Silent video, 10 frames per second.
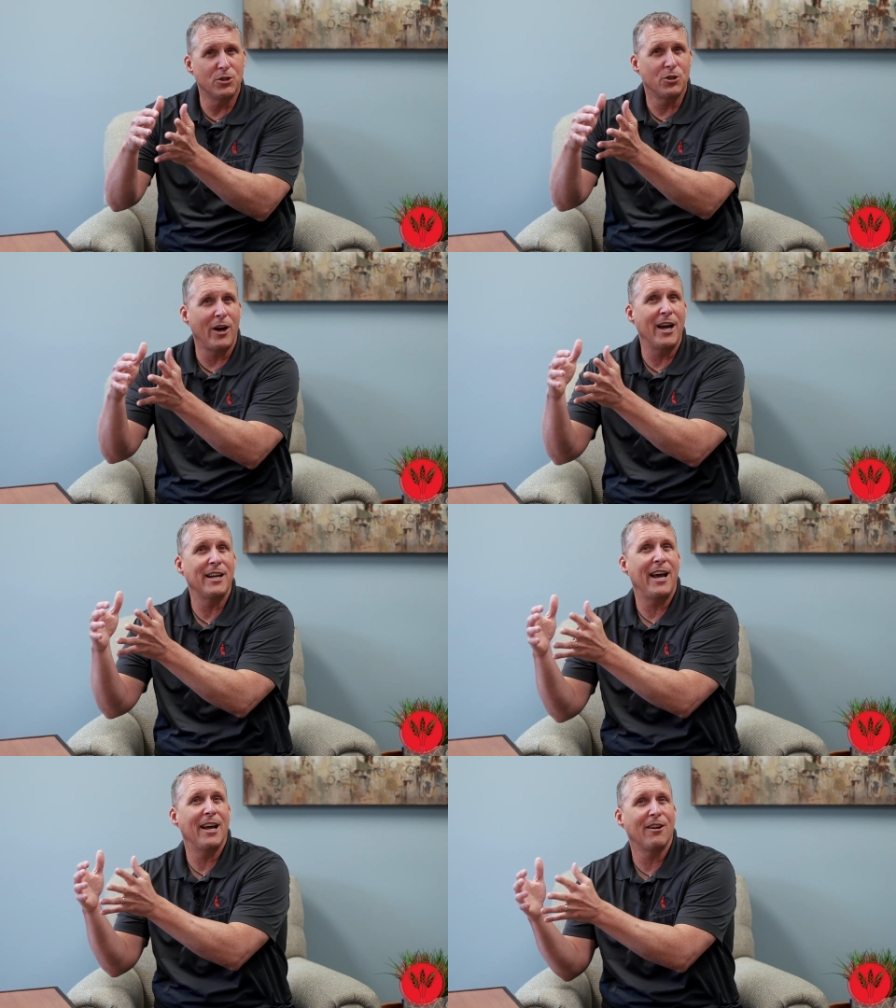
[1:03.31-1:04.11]
trying
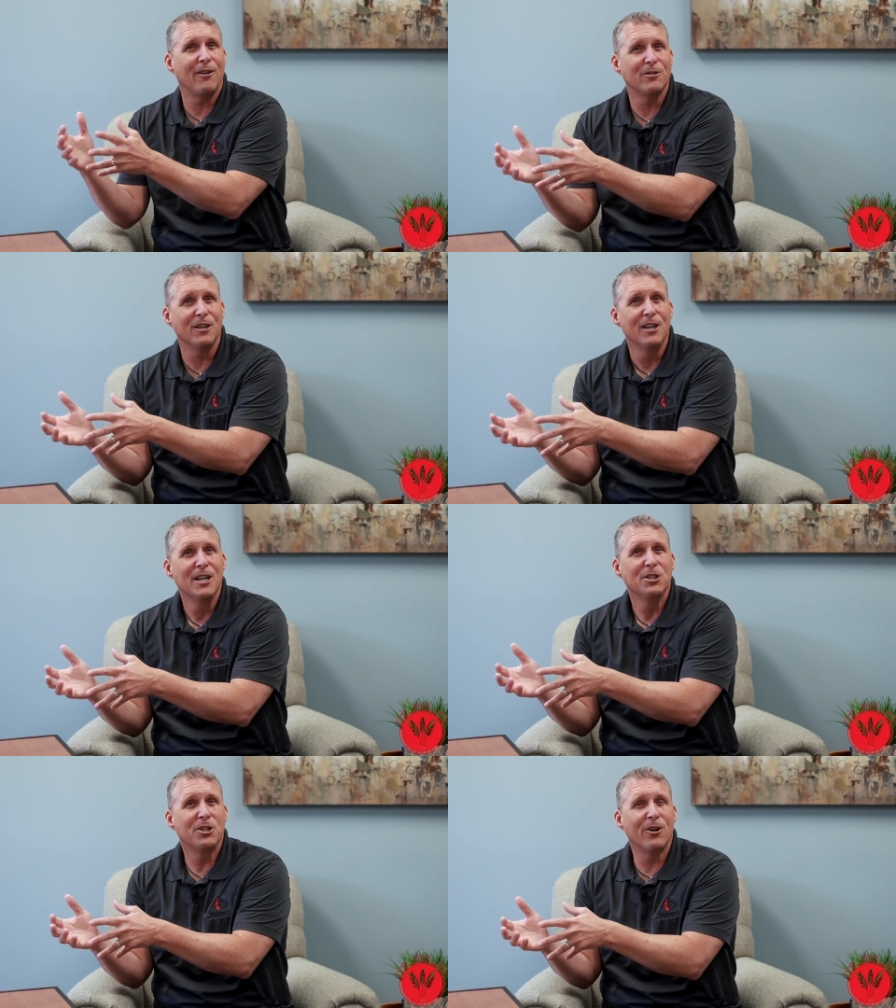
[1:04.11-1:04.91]
to hand off to
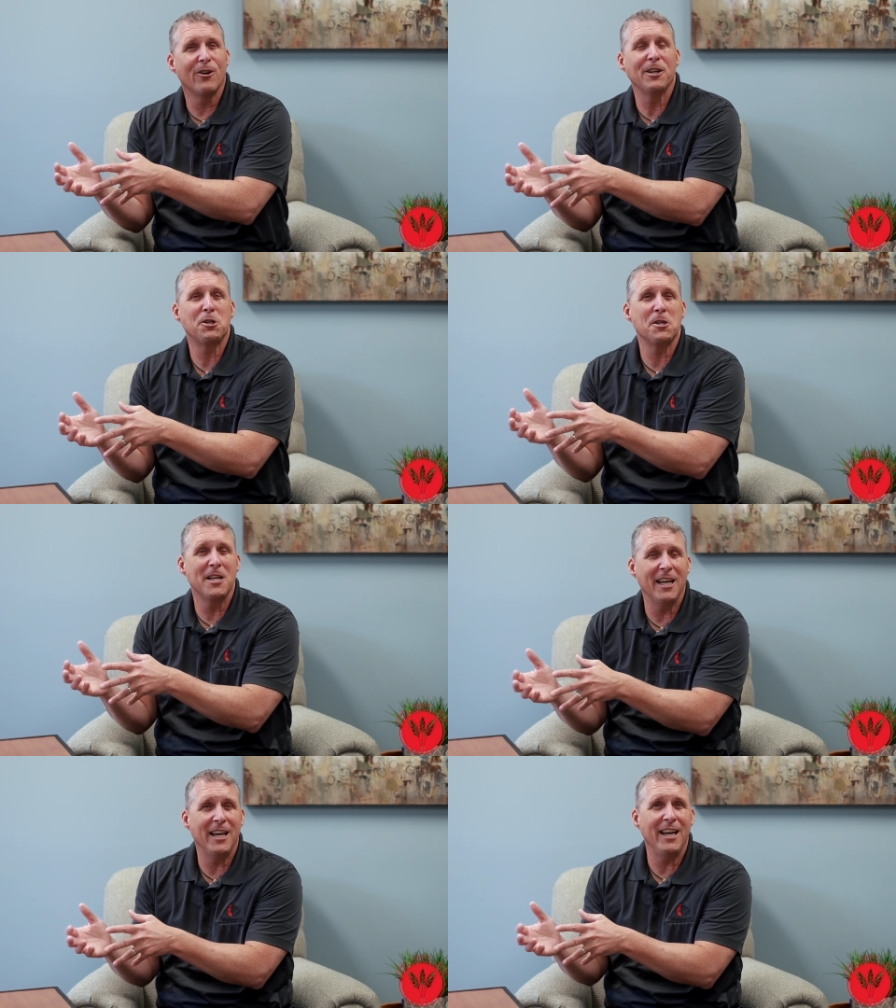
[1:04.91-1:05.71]
Generation
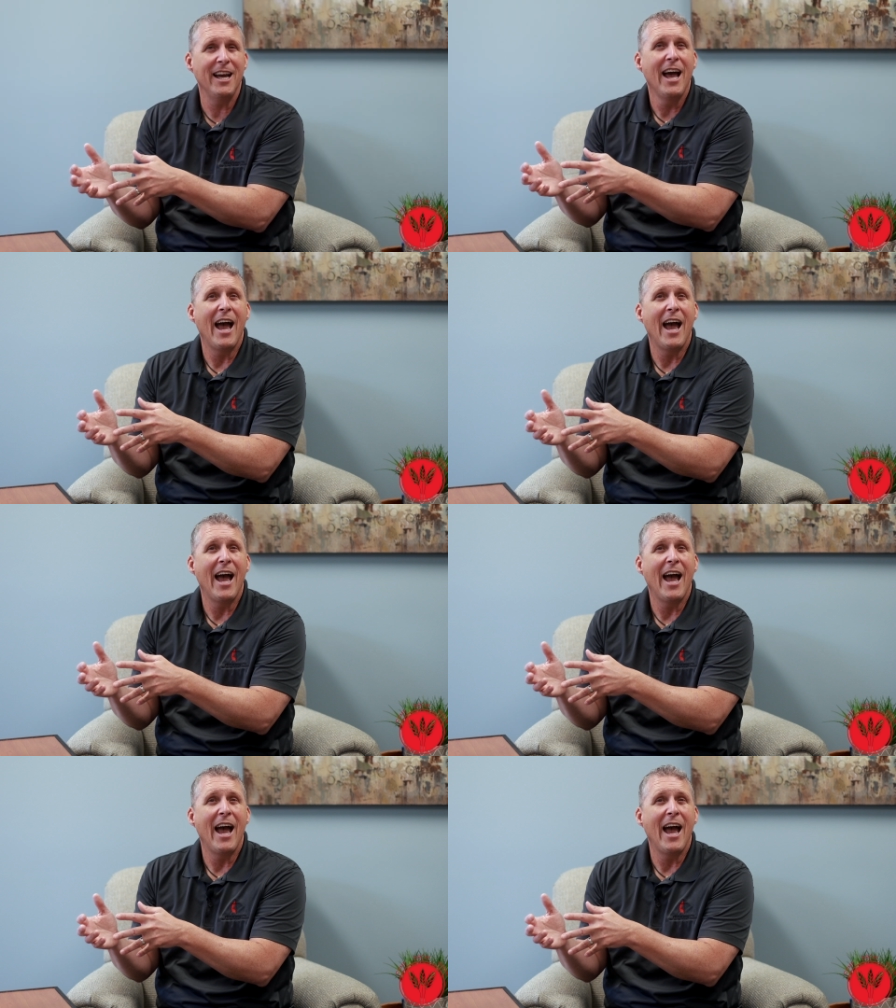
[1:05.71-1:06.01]
D.